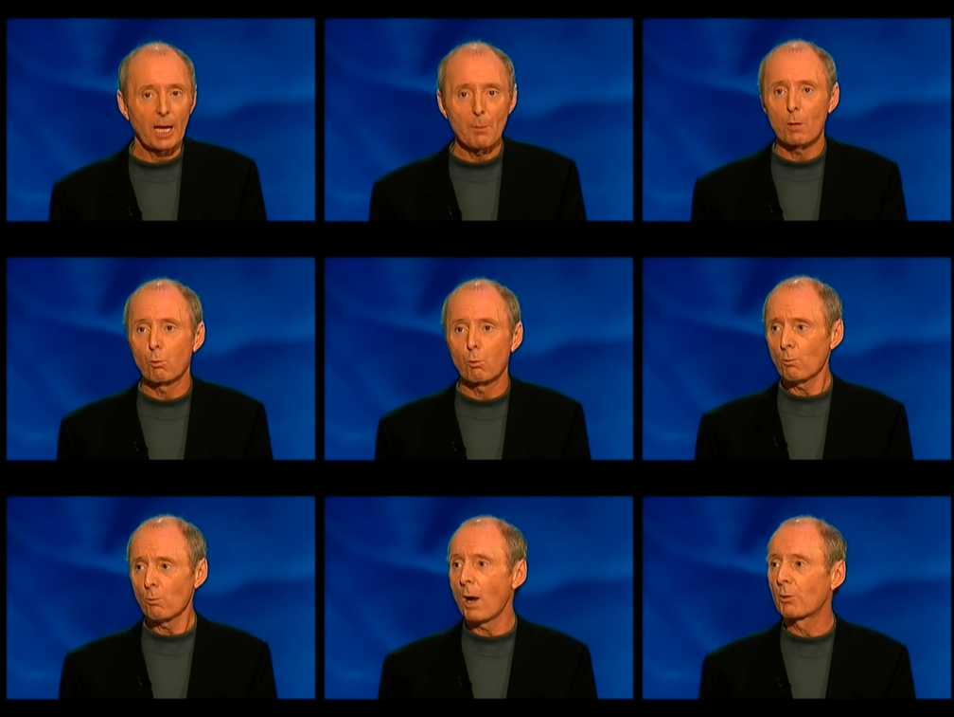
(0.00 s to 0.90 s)
gave me a
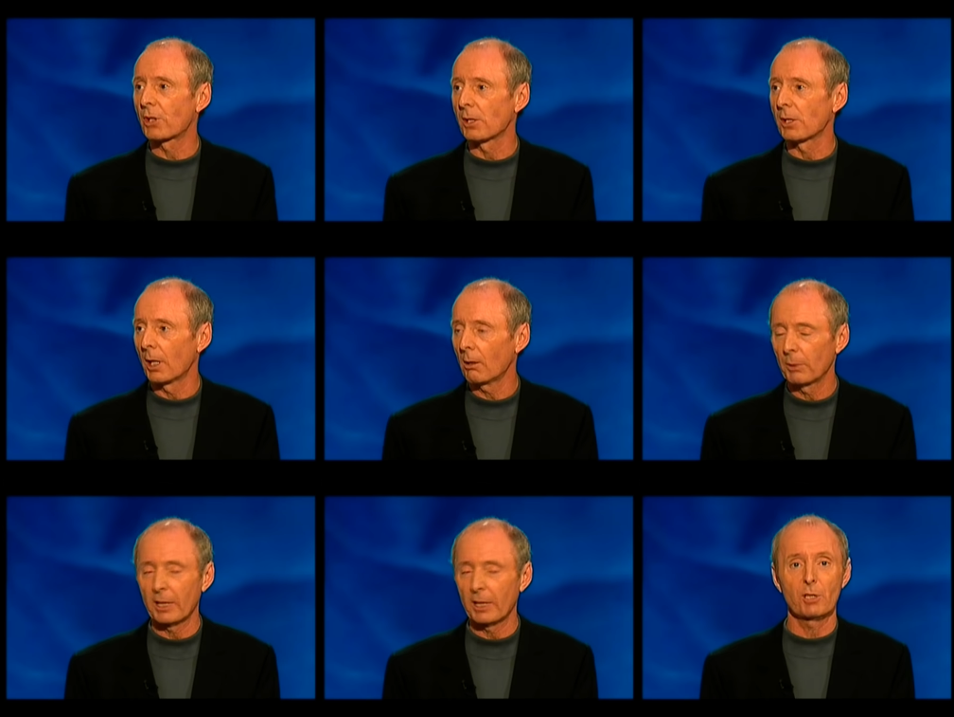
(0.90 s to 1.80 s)
right roasting, you know.
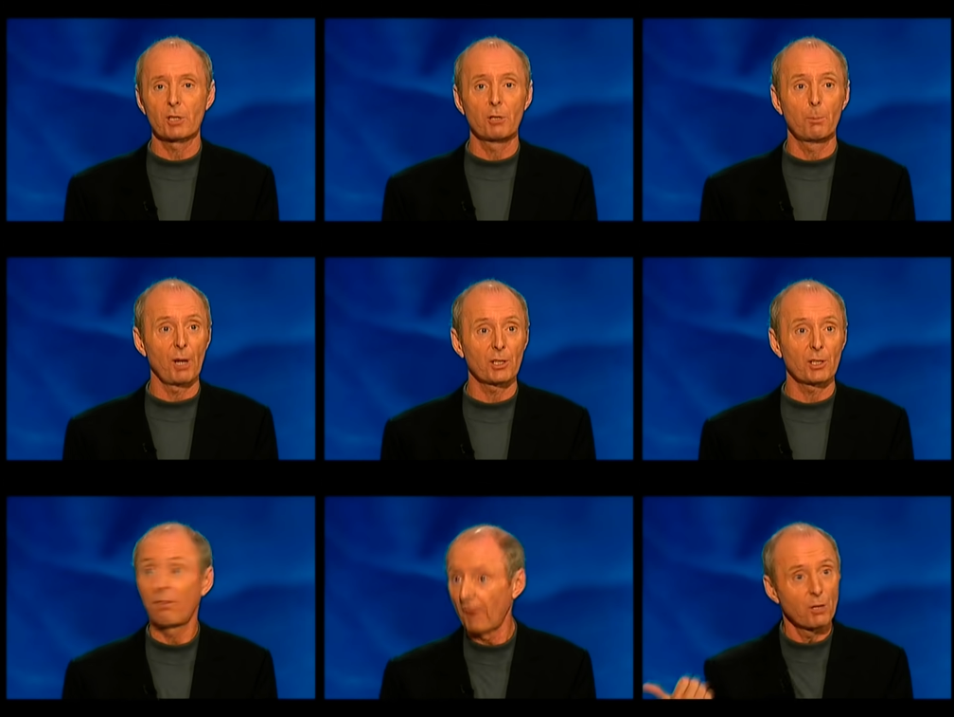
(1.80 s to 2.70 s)
I became so
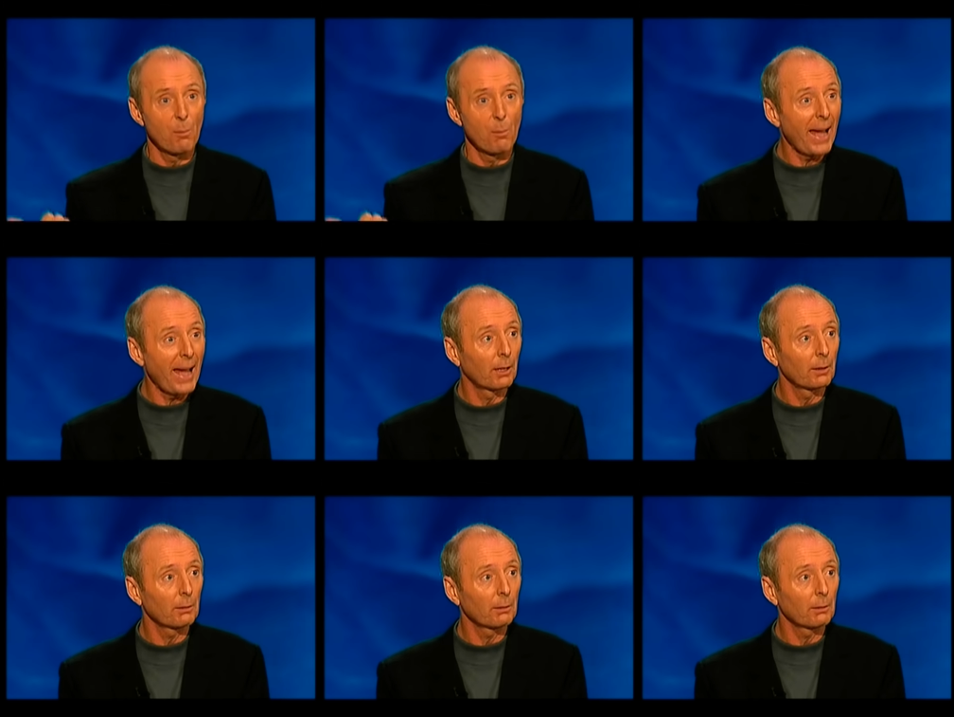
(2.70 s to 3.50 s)
depressed, I phoned them back.